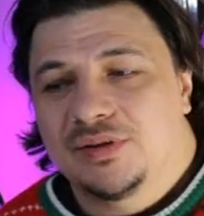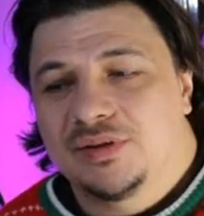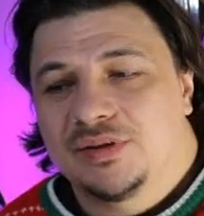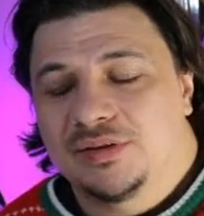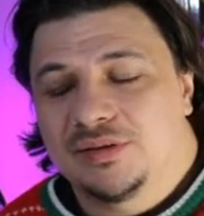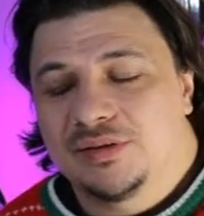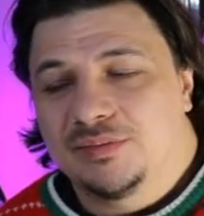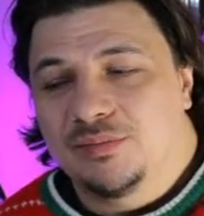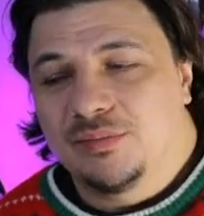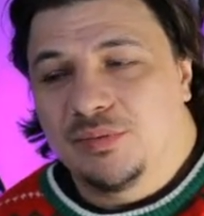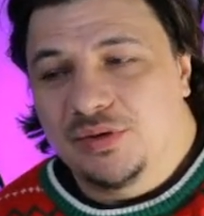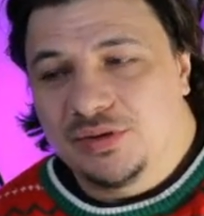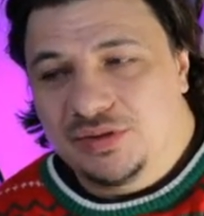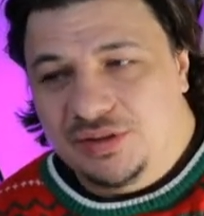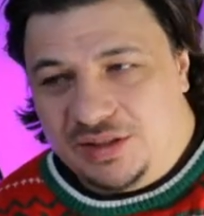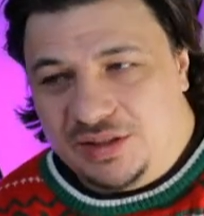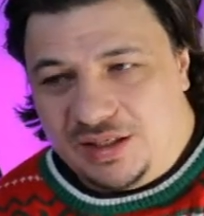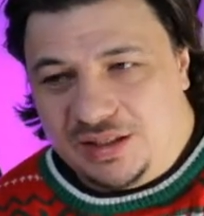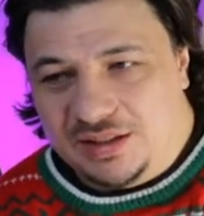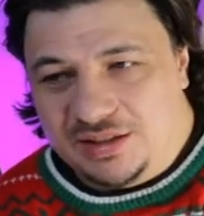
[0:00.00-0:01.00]

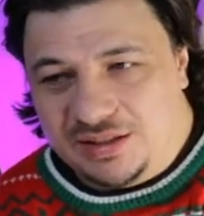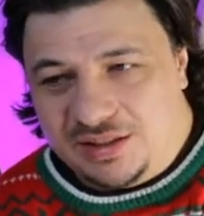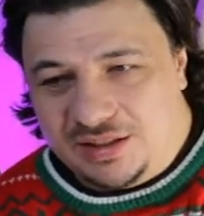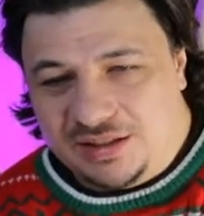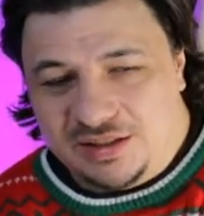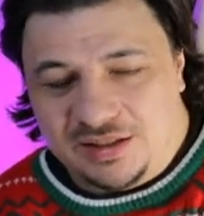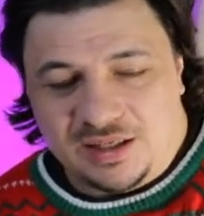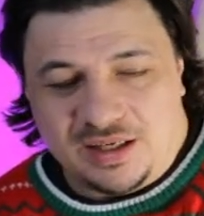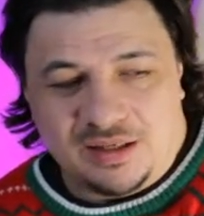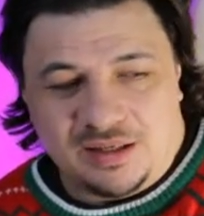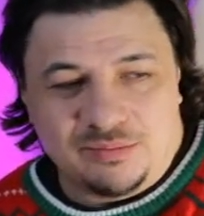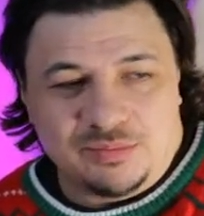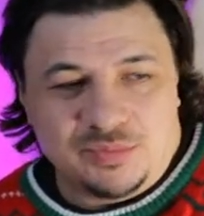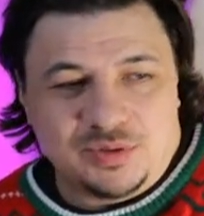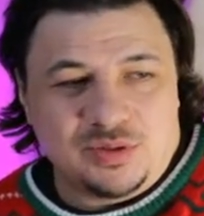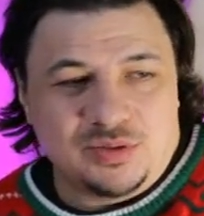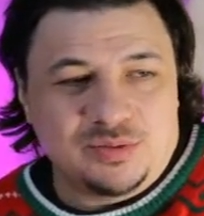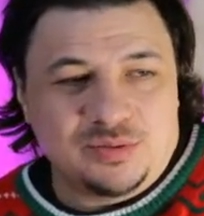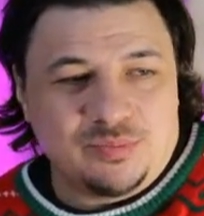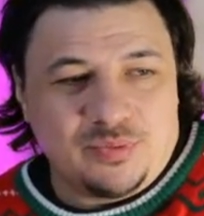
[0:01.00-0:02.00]
Most recent times,
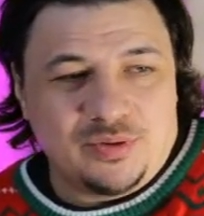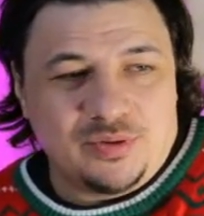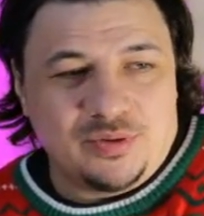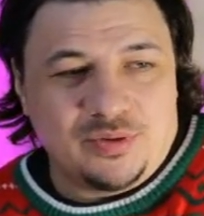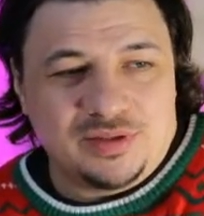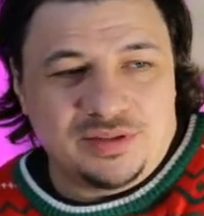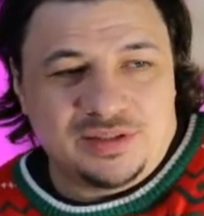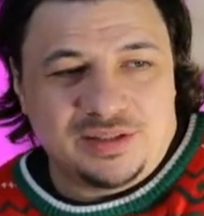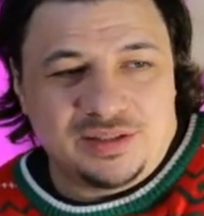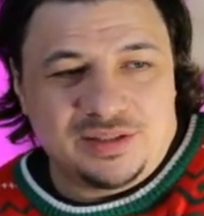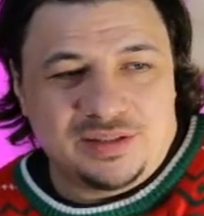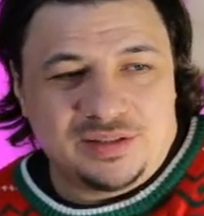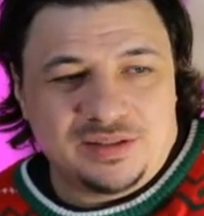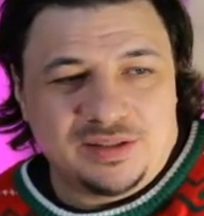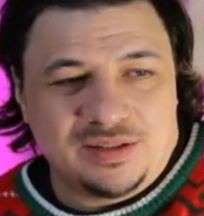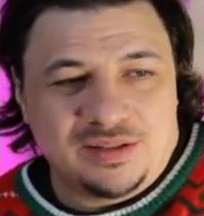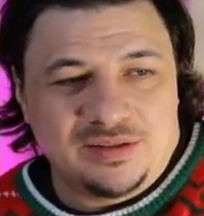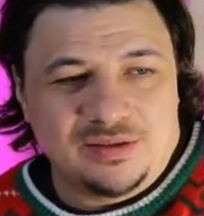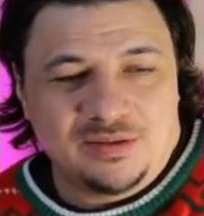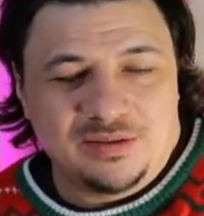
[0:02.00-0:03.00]
those policies
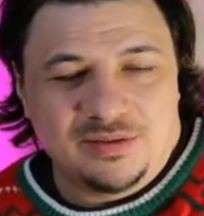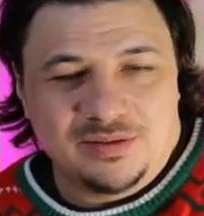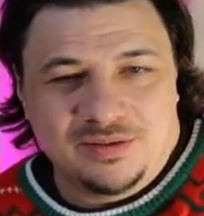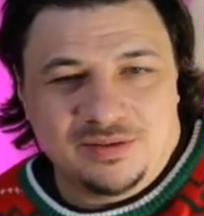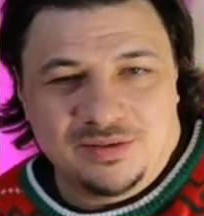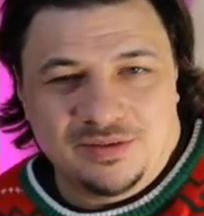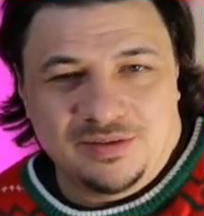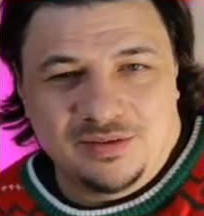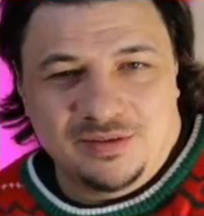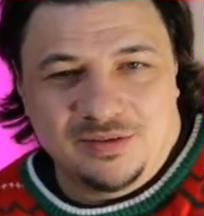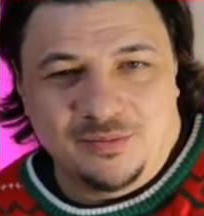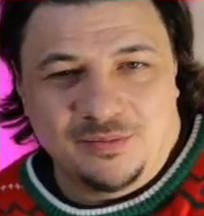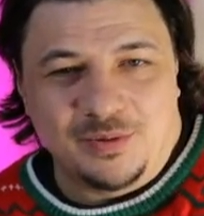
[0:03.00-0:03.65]
were